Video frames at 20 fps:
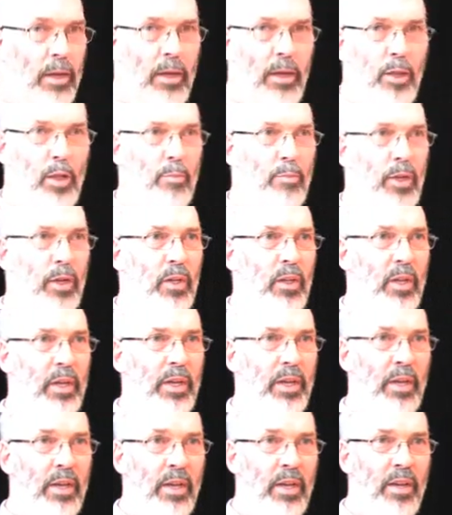in the middle
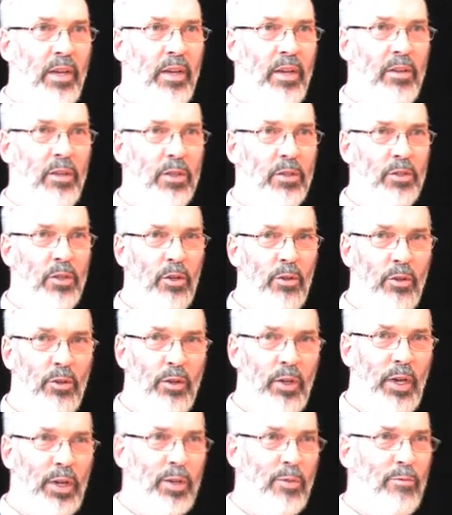there. Does not
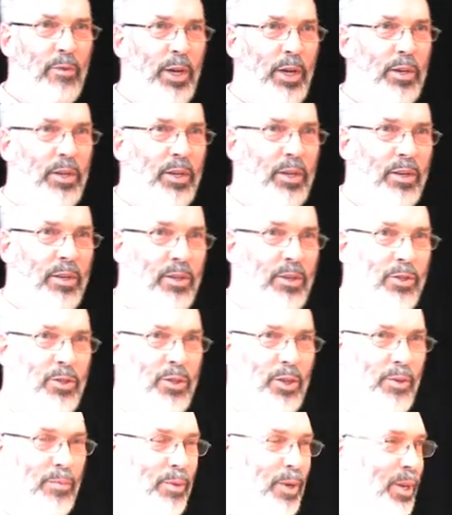look like a Viking
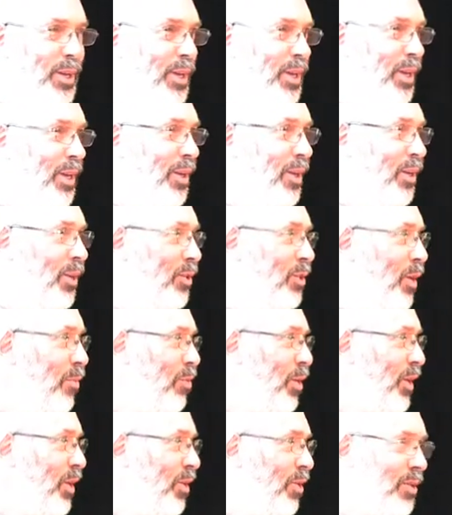ship.
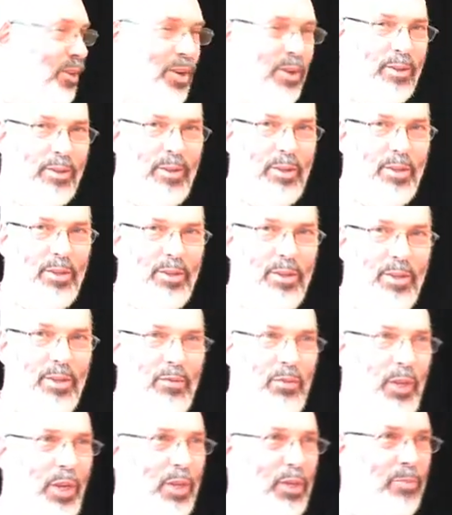Somebody in Gotland
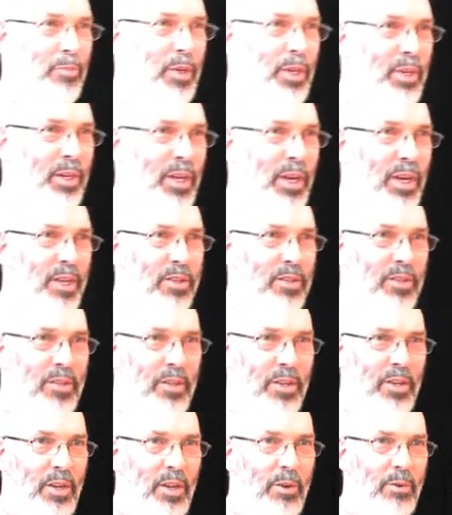has been down to
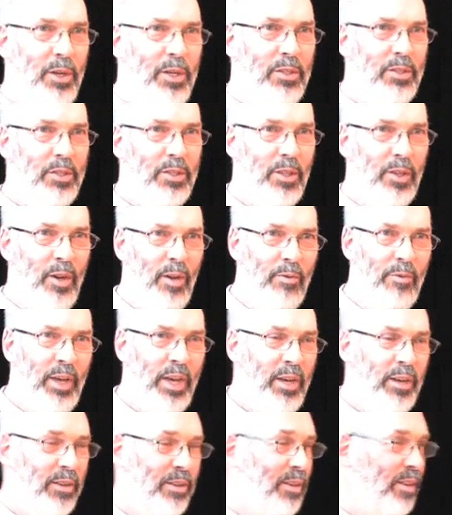the Near East, to the
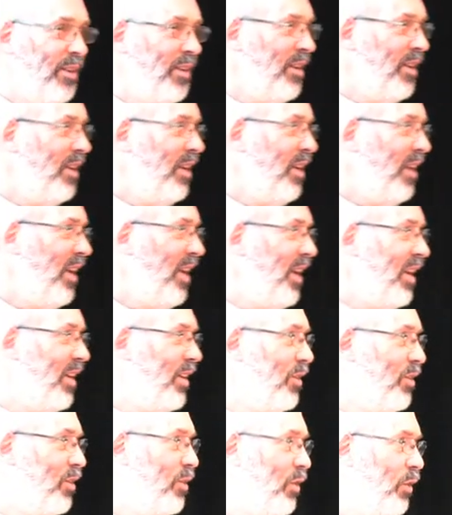Levant,
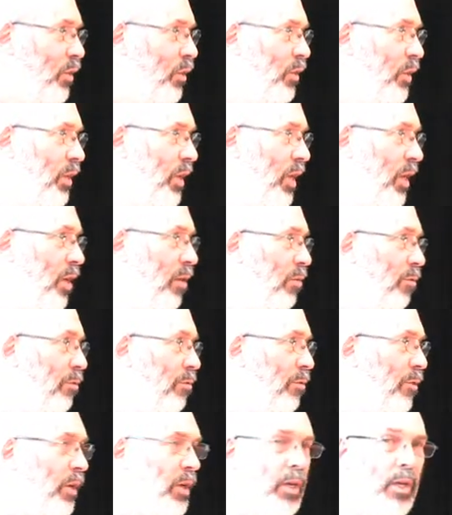and
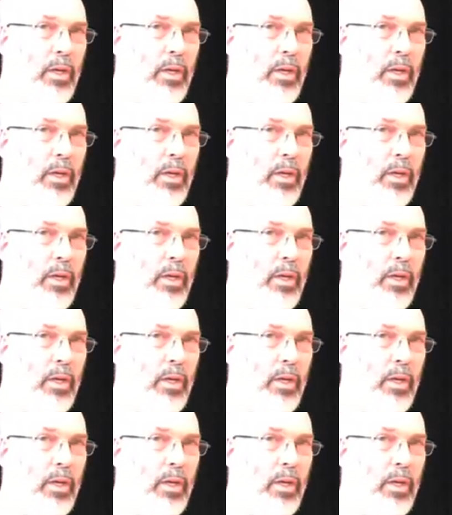they've,